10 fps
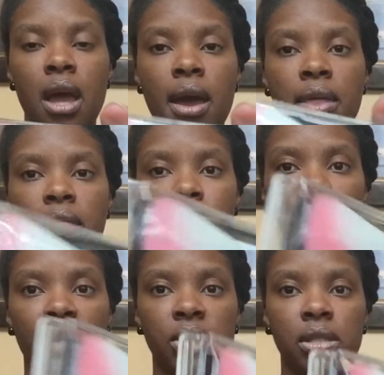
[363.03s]
and the
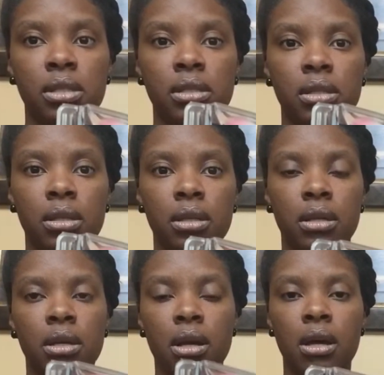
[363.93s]
brushes
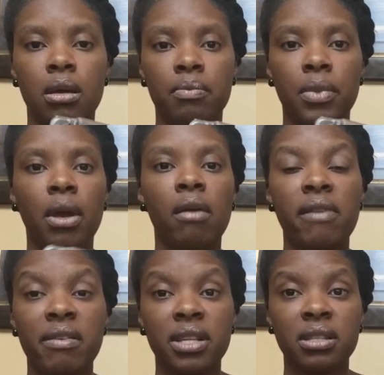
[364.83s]
um, are
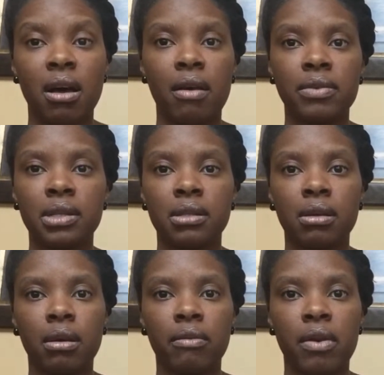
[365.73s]
very soft
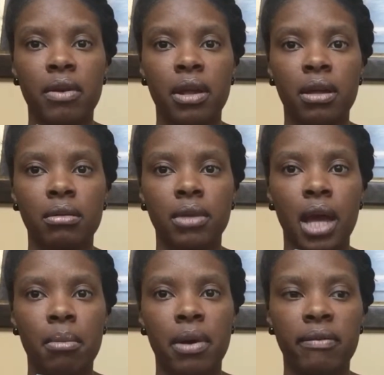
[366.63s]
i've already
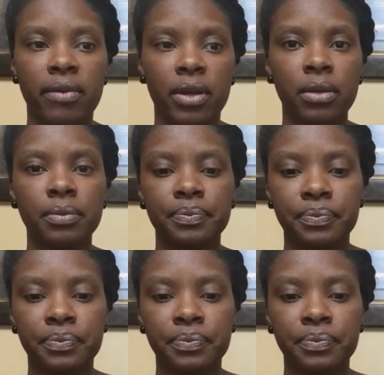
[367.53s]
got my feel